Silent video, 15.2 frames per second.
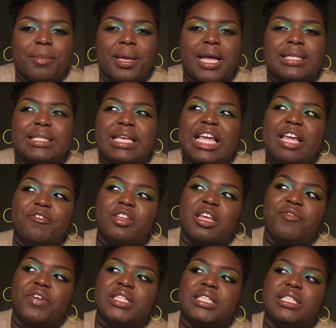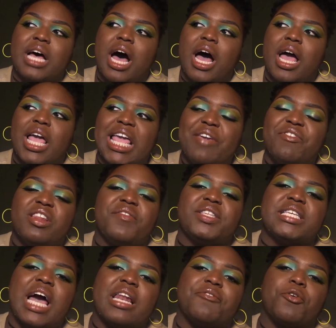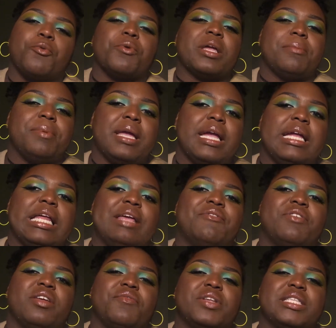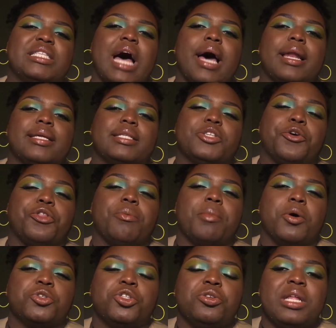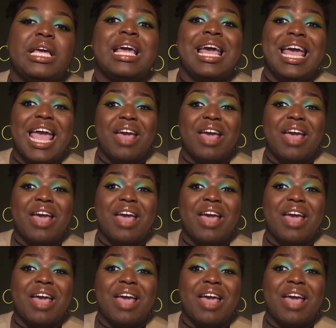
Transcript: Because even if it's kind of a repeat, even if it's not necessarily the most unique,